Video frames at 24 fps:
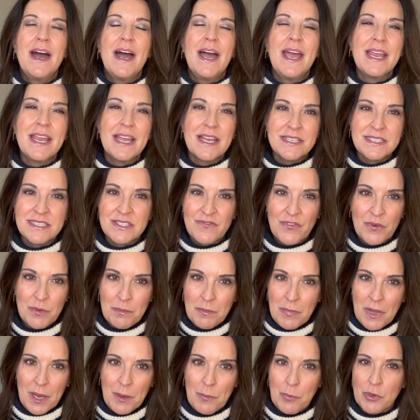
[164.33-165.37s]
I guess
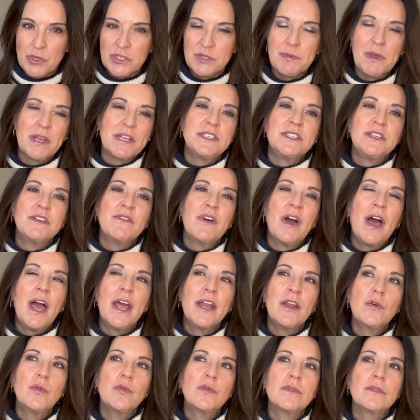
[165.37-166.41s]
from my perspective, I
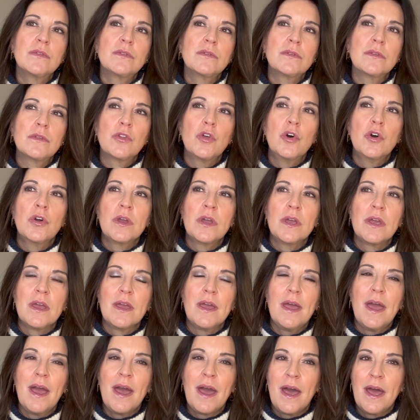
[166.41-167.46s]
don't look
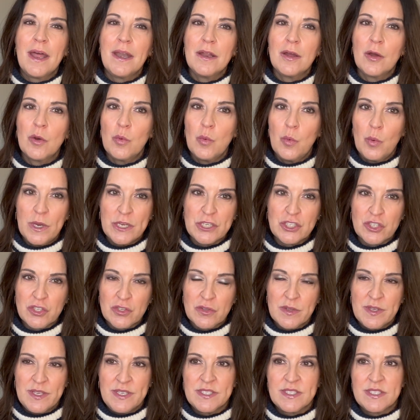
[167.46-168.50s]
at a wish
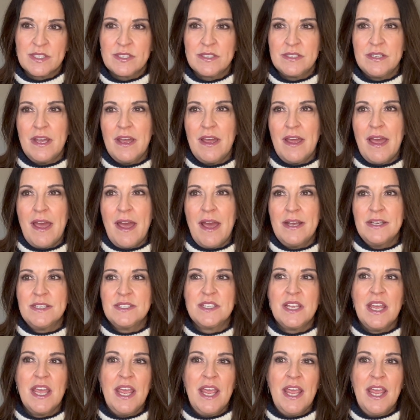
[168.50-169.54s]
list
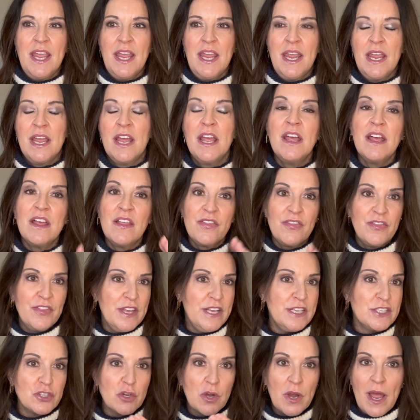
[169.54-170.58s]
as a,
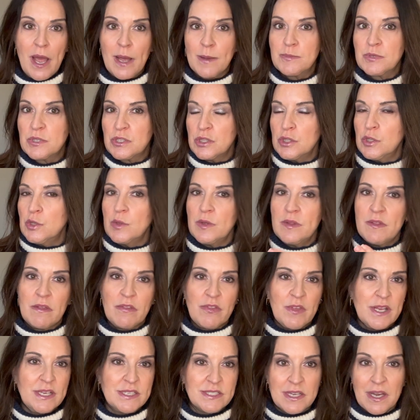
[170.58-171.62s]
these are absolutely the
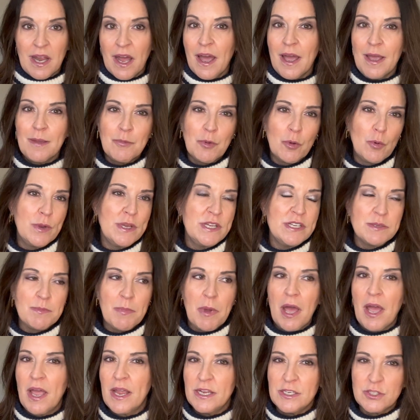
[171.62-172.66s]
things that I'm going to
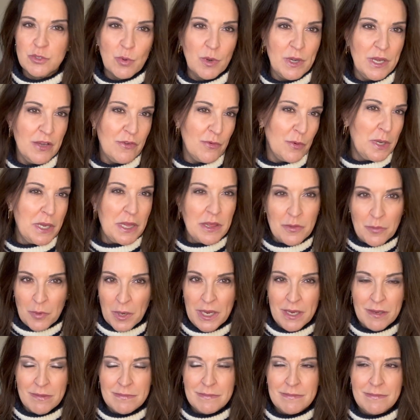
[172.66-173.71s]
buy in
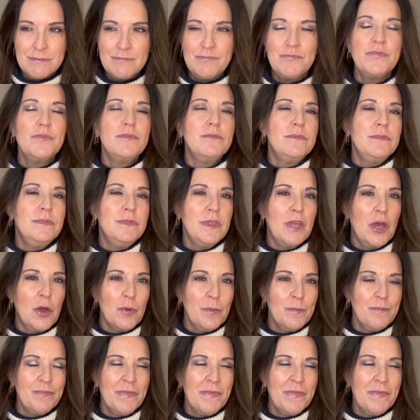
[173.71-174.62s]
2023. No,